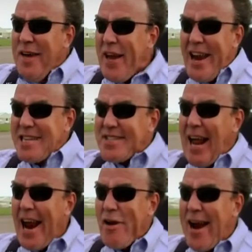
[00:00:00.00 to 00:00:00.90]
that
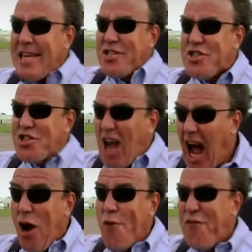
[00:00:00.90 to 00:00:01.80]
accelerates so
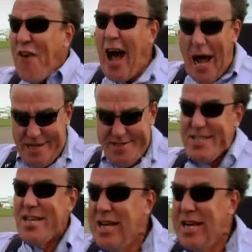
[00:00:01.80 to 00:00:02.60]
fast!